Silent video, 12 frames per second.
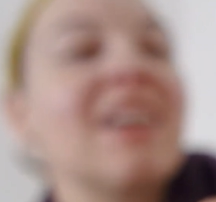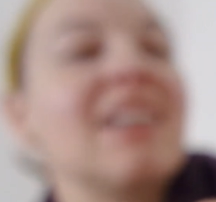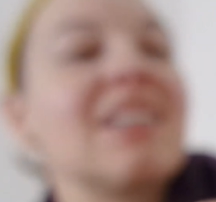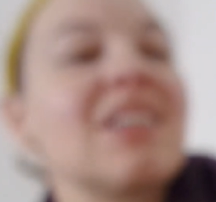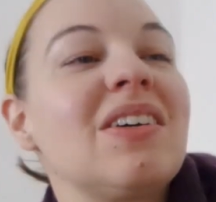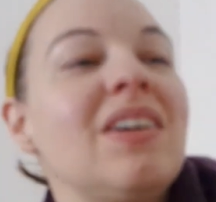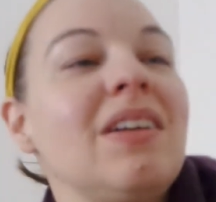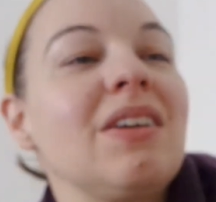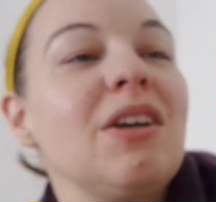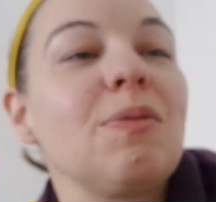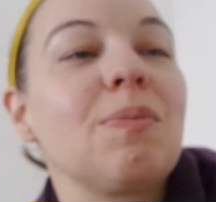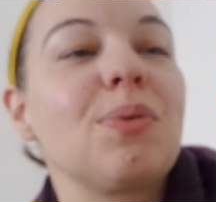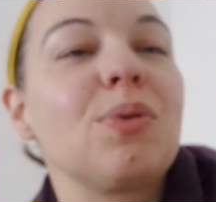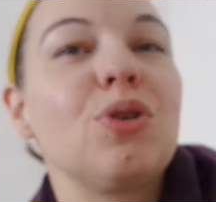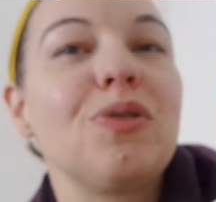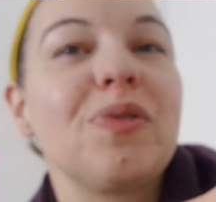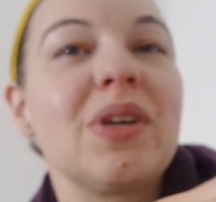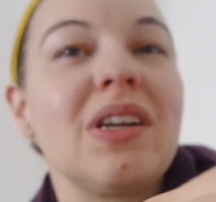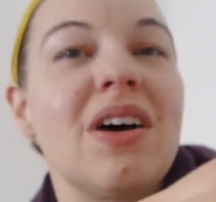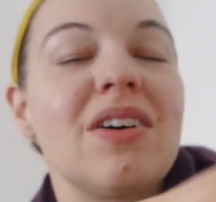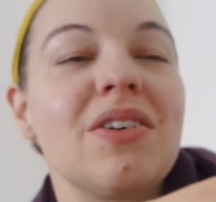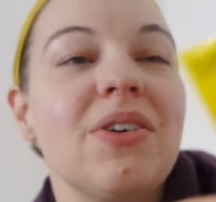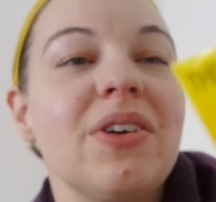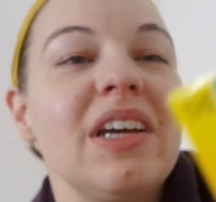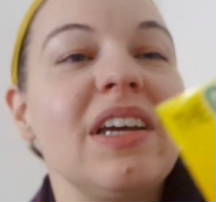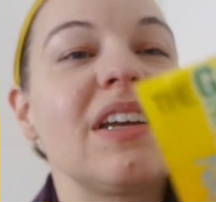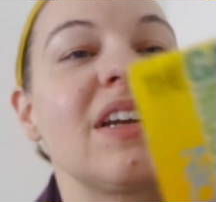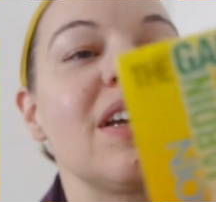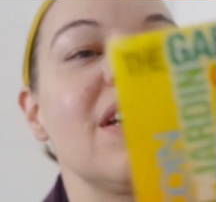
It's called improved long green.